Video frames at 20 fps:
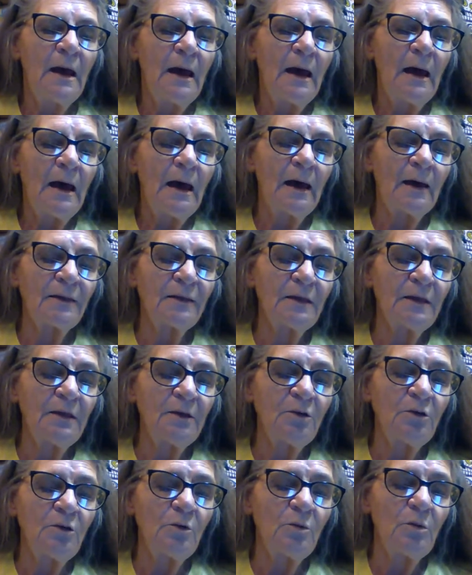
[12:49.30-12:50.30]
I
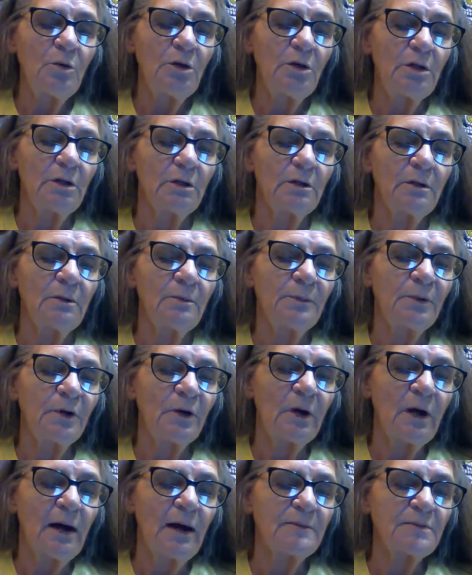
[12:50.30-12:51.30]
think you would, and
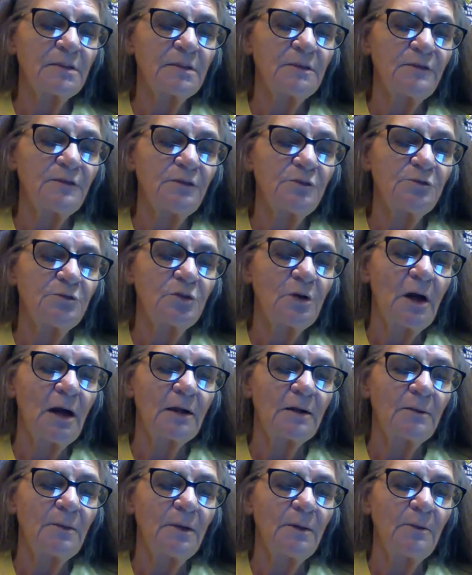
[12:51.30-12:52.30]
perhaps if you try
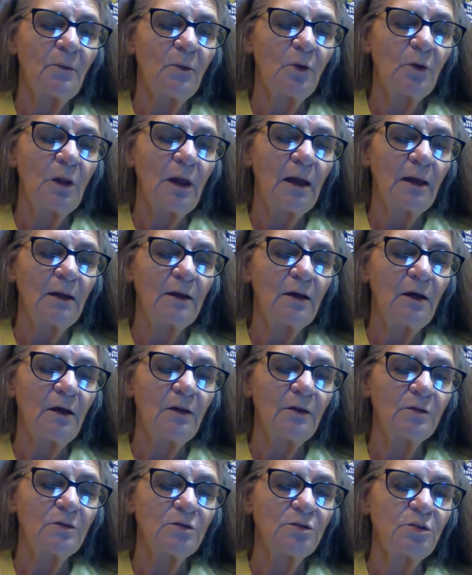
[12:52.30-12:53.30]
to be more like
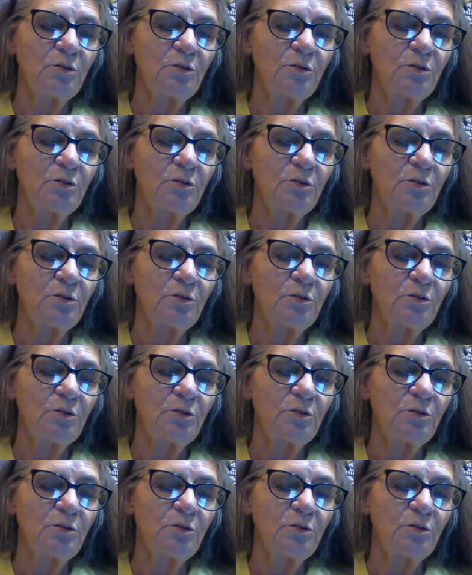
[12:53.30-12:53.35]
others,